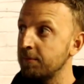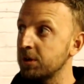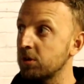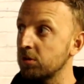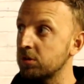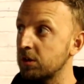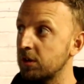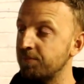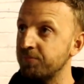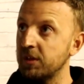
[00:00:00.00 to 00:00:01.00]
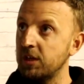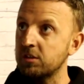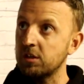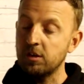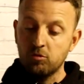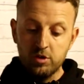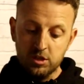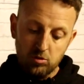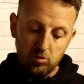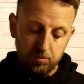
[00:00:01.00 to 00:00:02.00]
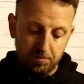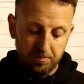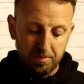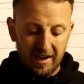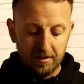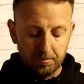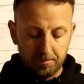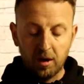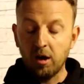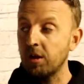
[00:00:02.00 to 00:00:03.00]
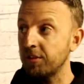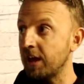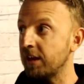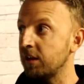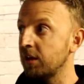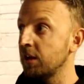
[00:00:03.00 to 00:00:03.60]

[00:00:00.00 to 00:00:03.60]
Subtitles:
because it's an original pattern part then.